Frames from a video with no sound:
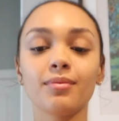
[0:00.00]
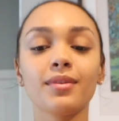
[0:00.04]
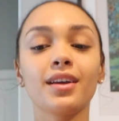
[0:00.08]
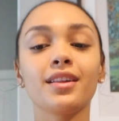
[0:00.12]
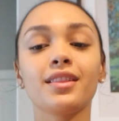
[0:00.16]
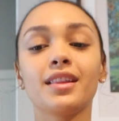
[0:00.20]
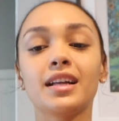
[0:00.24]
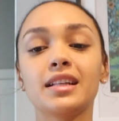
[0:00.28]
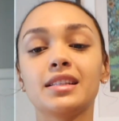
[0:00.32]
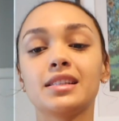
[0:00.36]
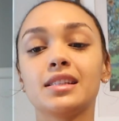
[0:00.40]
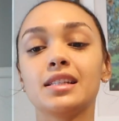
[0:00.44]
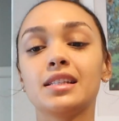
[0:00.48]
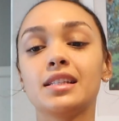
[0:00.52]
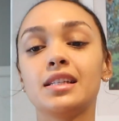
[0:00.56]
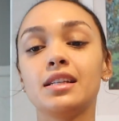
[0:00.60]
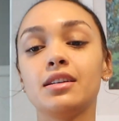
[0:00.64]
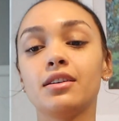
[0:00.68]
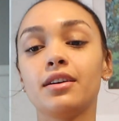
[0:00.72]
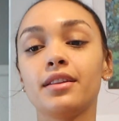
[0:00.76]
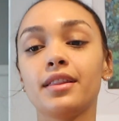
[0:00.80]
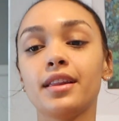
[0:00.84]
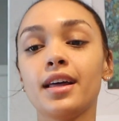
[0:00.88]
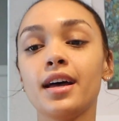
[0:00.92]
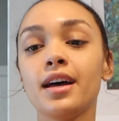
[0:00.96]
that's the tea
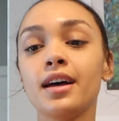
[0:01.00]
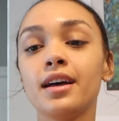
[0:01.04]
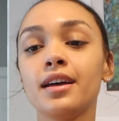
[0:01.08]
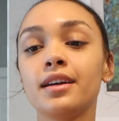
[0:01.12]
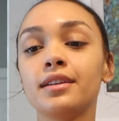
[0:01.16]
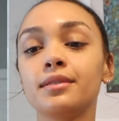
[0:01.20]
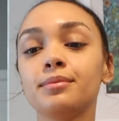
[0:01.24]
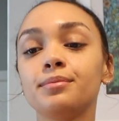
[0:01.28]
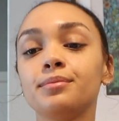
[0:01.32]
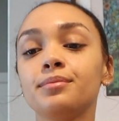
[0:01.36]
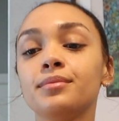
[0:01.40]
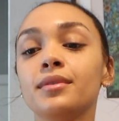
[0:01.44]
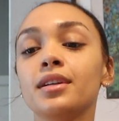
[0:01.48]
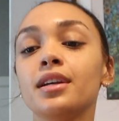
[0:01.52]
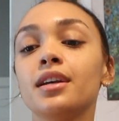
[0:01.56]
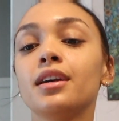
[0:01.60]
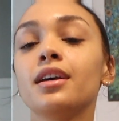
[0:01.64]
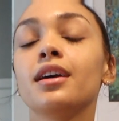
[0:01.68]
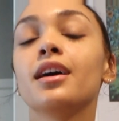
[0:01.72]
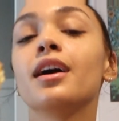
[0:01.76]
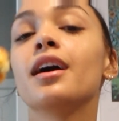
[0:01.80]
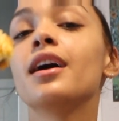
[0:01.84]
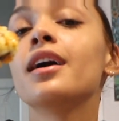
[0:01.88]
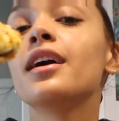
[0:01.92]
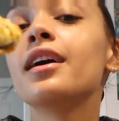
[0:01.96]
on that.
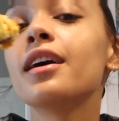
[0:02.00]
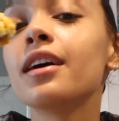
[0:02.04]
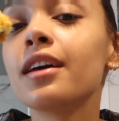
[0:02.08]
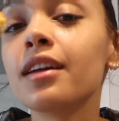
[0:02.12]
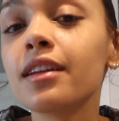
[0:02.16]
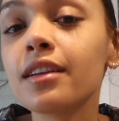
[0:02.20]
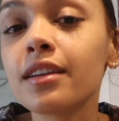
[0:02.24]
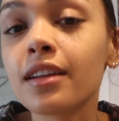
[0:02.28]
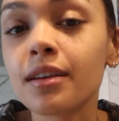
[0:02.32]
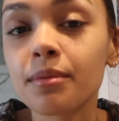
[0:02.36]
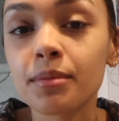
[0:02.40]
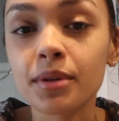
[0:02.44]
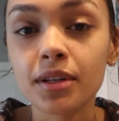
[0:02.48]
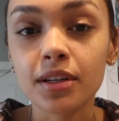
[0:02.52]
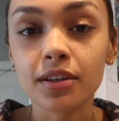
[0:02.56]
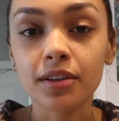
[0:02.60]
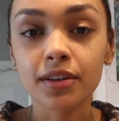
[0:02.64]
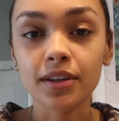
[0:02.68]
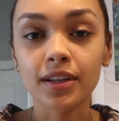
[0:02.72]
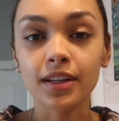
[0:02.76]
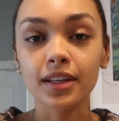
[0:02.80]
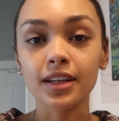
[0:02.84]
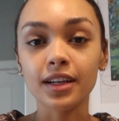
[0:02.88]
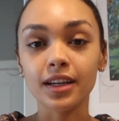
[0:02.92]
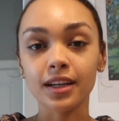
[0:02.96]
And I'm gonna go
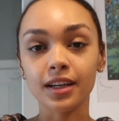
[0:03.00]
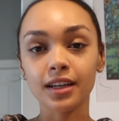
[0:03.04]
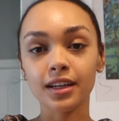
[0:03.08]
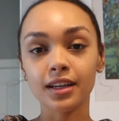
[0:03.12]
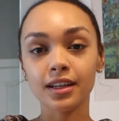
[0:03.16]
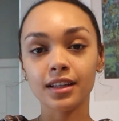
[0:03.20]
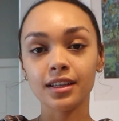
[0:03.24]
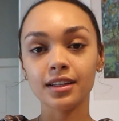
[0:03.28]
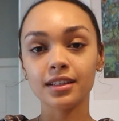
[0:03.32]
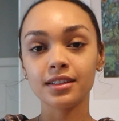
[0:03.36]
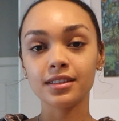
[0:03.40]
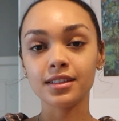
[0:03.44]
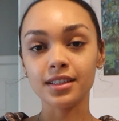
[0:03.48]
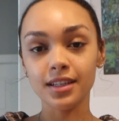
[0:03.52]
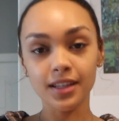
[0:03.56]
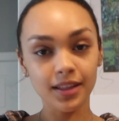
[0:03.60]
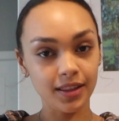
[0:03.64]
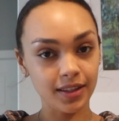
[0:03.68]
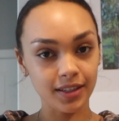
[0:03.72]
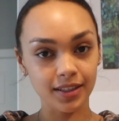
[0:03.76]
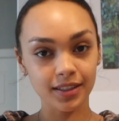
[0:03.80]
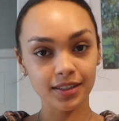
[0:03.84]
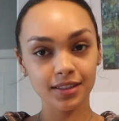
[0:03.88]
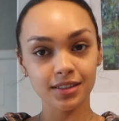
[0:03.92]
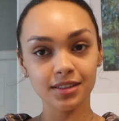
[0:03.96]
ahead and eat
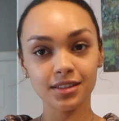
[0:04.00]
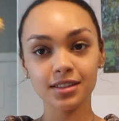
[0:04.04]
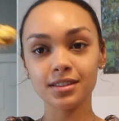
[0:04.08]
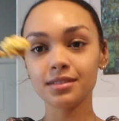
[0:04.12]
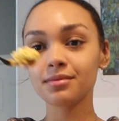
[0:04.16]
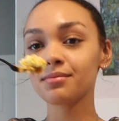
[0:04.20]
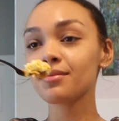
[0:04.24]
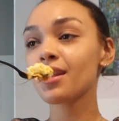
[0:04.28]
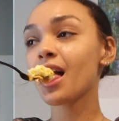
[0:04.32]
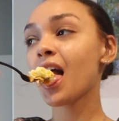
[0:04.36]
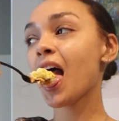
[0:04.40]
this.